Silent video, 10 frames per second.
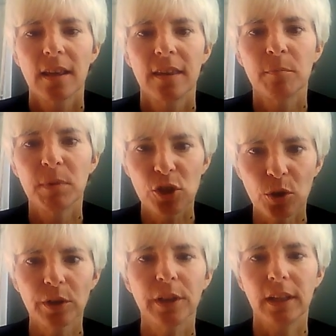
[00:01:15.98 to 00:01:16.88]

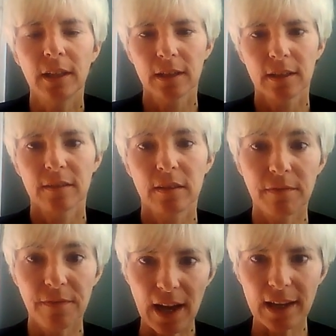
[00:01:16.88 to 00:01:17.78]

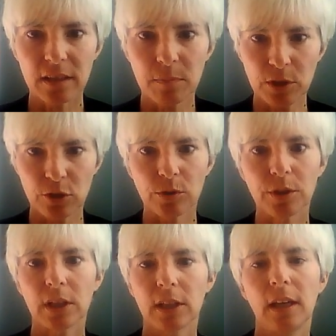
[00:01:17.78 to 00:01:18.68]
the vast
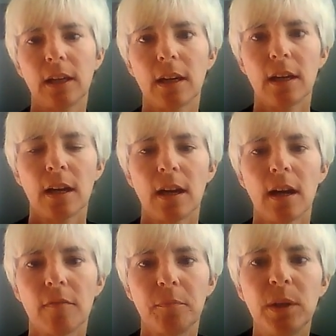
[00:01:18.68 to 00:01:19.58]
majority
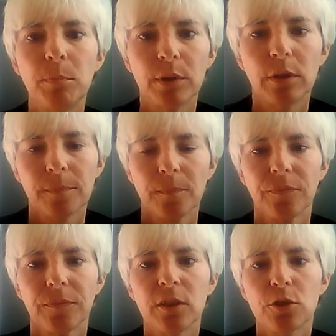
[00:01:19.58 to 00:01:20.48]
of people
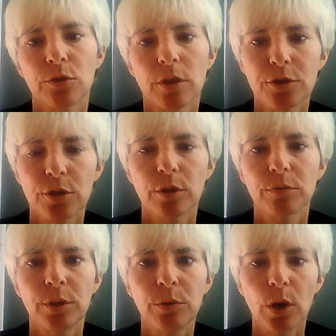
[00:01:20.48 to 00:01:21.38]
in Toronto
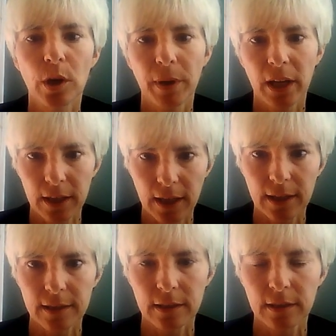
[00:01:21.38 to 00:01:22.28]
who are
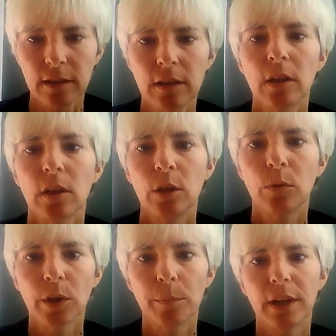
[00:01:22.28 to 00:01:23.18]
panhandling, who
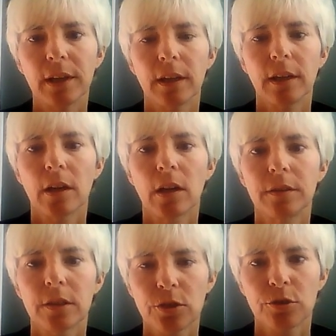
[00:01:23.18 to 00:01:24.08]
are begging on
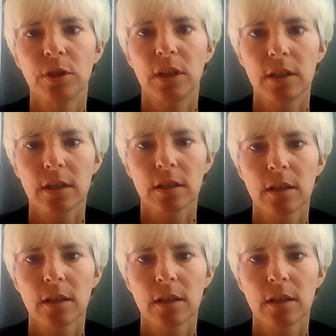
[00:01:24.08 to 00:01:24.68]
the street,